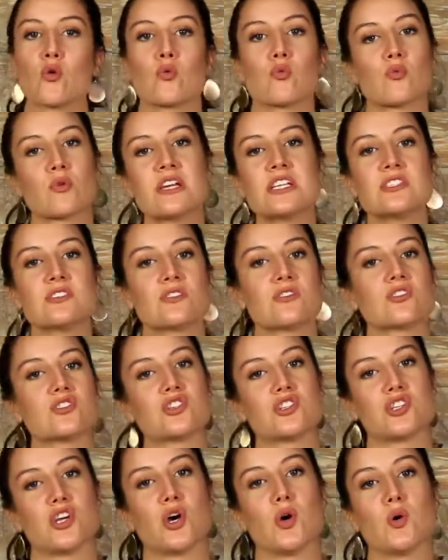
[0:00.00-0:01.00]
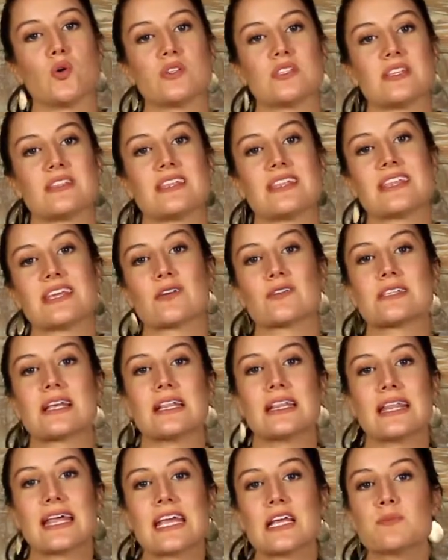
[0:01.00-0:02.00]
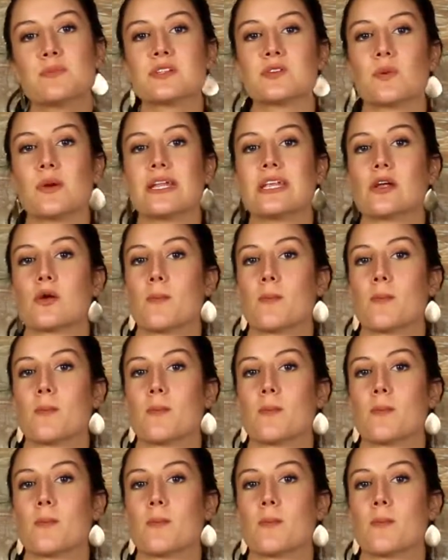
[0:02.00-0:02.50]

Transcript: Research shows that there's a link between